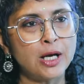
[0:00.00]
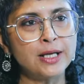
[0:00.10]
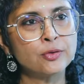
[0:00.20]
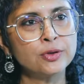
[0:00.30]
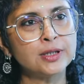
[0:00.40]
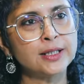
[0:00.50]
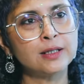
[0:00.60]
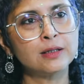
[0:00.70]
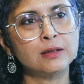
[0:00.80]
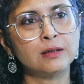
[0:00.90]
I don't
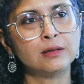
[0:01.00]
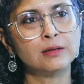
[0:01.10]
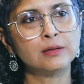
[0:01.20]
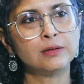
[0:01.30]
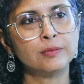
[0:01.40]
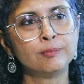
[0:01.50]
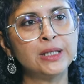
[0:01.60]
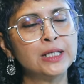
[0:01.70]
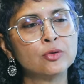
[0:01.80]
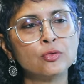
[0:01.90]
think
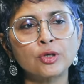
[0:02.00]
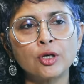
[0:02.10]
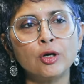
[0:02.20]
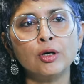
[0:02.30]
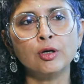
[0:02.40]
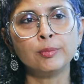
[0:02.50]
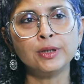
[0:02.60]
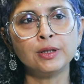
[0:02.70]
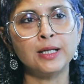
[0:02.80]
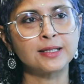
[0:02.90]
being rural or
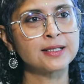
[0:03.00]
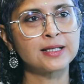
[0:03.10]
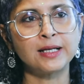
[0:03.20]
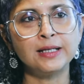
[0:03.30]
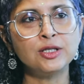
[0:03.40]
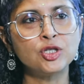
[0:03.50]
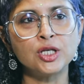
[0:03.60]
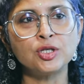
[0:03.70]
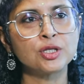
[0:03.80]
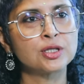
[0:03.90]
urban necessarily
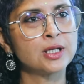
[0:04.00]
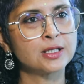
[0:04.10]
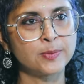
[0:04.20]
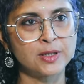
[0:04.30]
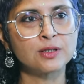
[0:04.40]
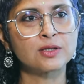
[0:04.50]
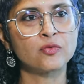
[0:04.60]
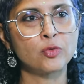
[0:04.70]
changes the experience of